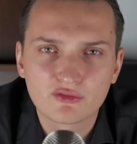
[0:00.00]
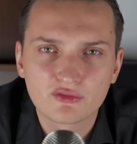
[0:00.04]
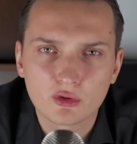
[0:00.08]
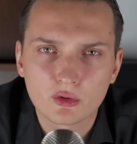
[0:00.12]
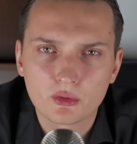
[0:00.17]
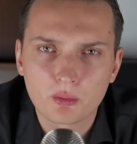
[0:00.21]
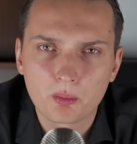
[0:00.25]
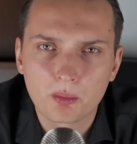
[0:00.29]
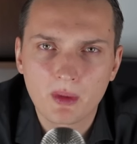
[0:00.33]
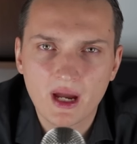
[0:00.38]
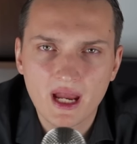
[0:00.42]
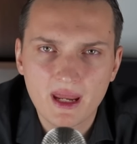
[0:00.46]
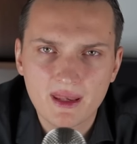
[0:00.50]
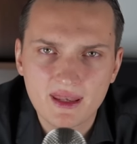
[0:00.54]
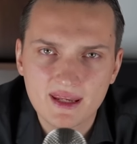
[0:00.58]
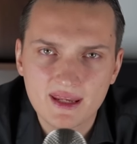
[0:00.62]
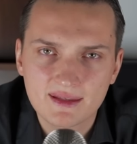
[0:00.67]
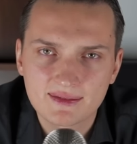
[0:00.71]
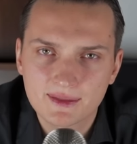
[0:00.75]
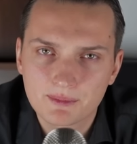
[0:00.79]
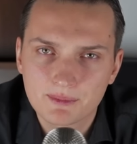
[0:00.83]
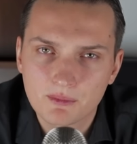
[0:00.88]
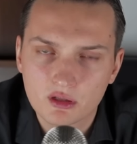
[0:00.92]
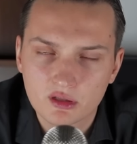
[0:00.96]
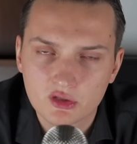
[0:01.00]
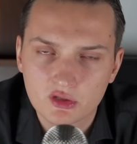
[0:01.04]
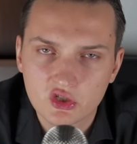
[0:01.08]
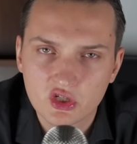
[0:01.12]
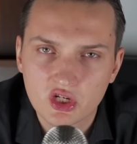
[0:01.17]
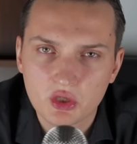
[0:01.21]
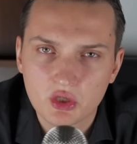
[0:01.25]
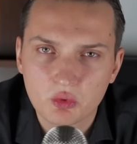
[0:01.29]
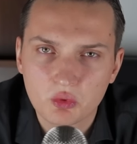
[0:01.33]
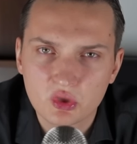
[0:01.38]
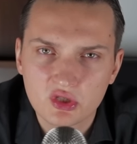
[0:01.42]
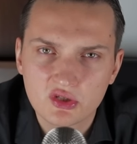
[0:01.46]
on Binance Smart
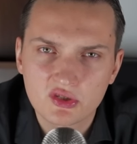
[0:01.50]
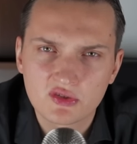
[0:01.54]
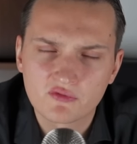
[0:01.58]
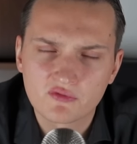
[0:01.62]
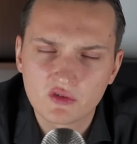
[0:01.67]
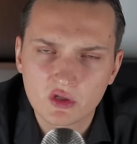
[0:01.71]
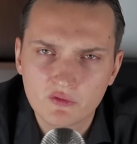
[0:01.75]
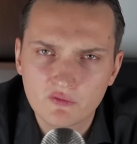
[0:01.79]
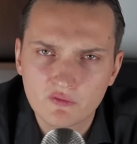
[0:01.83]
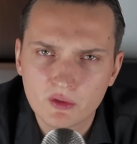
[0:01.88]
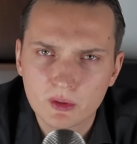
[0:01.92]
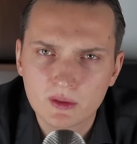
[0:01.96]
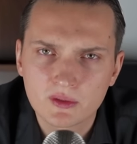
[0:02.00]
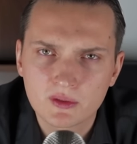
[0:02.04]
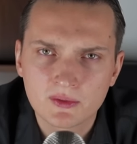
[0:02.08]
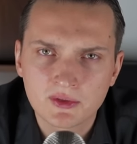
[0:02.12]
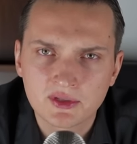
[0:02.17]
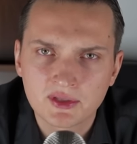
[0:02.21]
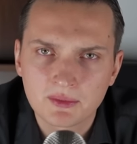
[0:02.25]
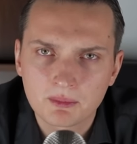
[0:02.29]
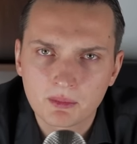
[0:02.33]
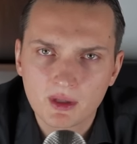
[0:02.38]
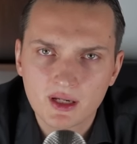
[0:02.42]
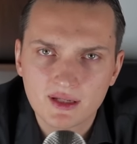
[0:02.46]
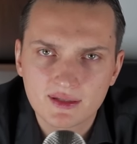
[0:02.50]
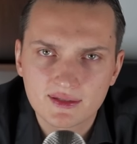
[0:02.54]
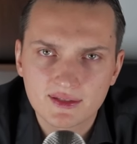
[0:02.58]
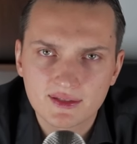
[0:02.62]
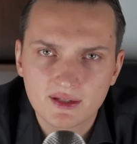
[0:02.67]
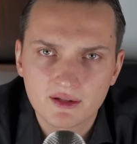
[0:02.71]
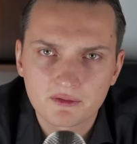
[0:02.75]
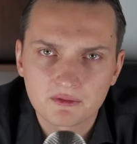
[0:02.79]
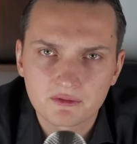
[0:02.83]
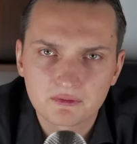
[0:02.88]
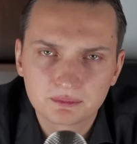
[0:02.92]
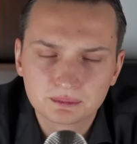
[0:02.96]
Chain, which is very, very interesting by itself.